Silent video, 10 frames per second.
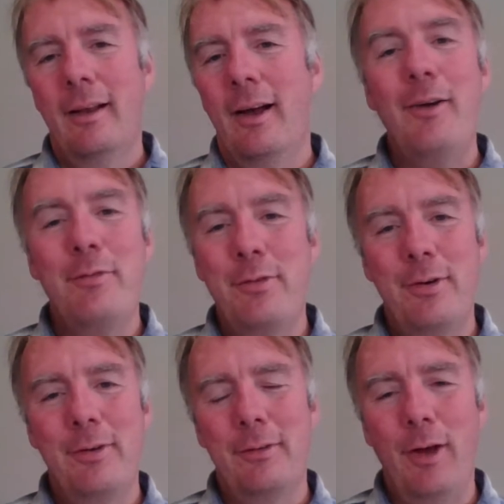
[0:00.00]
I've
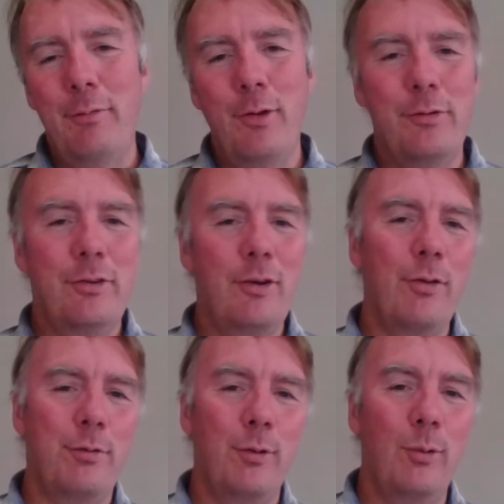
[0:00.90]
not
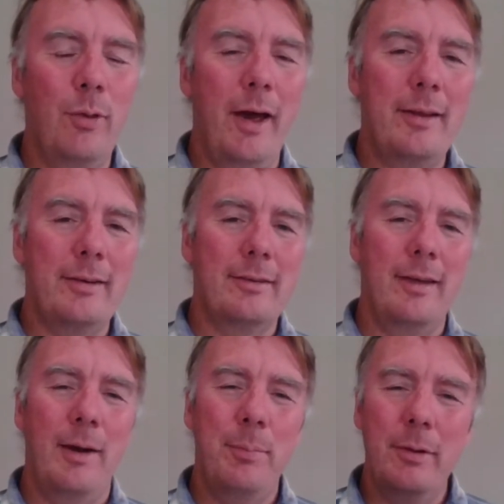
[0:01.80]
gone through all the headings
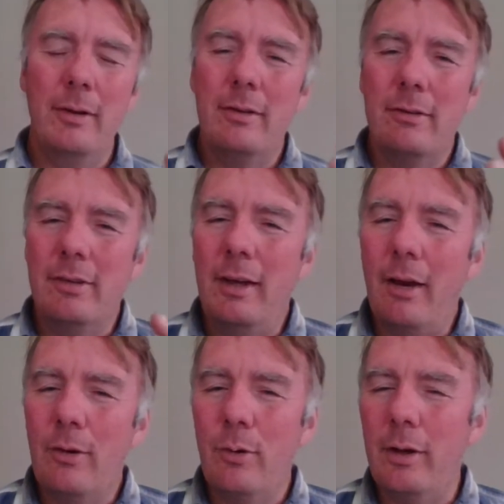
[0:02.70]
there, but you can see
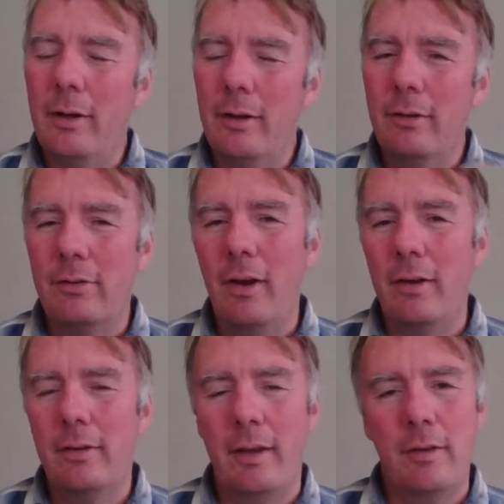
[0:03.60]
how quickly you
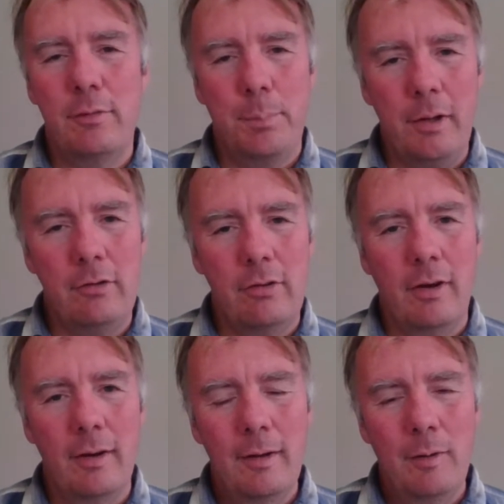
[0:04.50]
start to get this
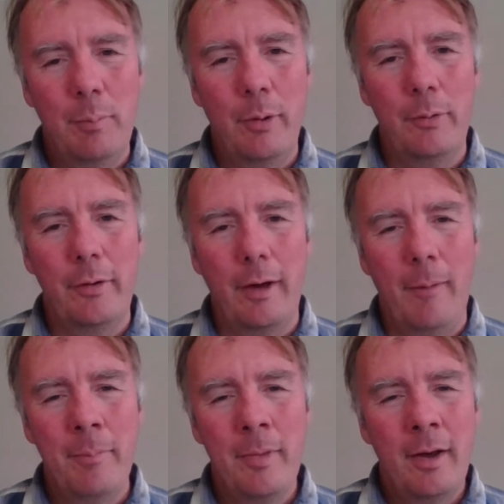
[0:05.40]
picture building
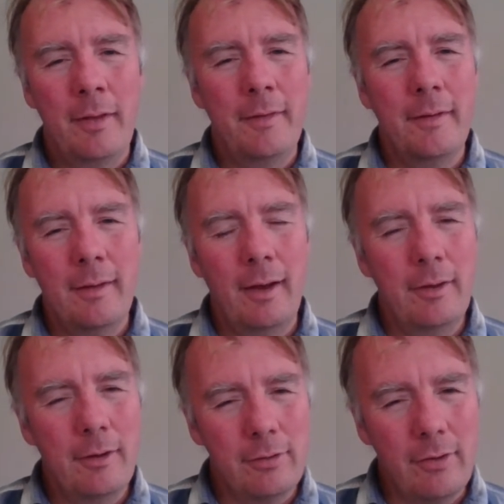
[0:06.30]
up,
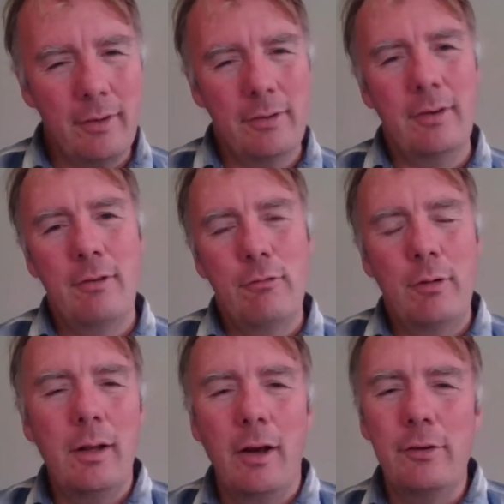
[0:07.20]
and you start to
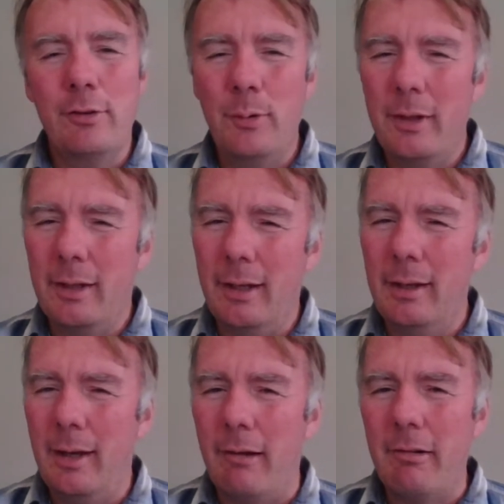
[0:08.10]
realize who are the
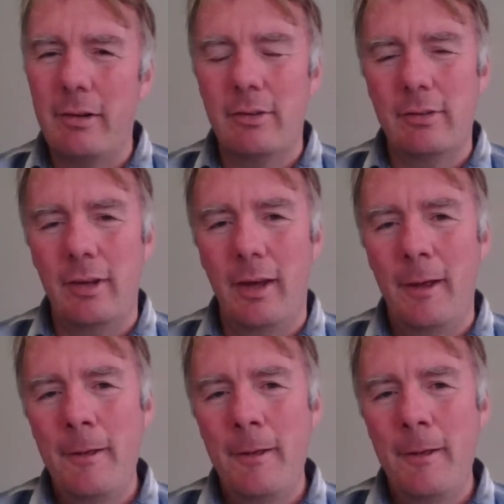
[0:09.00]
key characters here.